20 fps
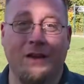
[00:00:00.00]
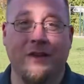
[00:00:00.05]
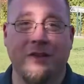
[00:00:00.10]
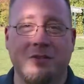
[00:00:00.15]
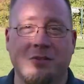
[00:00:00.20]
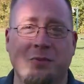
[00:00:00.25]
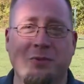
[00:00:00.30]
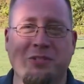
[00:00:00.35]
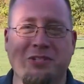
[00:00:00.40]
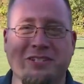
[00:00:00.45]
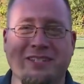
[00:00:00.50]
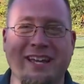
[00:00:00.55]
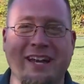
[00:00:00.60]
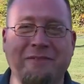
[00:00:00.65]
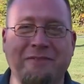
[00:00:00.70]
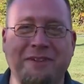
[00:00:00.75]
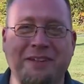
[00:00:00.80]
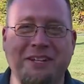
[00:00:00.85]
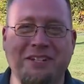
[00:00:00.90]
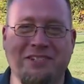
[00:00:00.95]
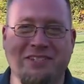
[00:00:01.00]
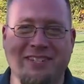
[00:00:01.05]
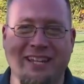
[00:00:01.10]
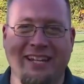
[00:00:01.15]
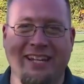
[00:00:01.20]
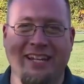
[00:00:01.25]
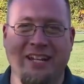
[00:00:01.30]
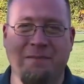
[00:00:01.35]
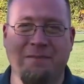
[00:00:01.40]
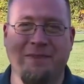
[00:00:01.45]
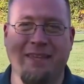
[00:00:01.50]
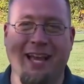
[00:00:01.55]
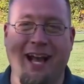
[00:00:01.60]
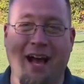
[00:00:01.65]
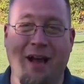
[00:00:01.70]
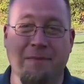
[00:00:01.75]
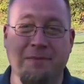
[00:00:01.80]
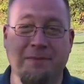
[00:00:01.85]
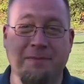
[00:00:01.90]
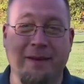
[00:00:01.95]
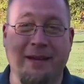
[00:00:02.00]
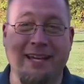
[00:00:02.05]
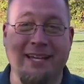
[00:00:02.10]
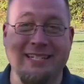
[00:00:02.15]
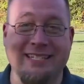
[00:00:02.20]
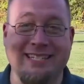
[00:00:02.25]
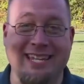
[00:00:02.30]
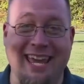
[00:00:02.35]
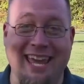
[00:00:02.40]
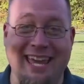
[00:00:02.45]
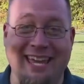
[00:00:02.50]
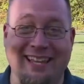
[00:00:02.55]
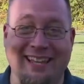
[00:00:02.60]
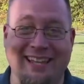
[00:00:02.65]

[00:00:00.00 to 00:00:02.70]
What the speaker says: So we just got finished setting up the OBSBOT Tail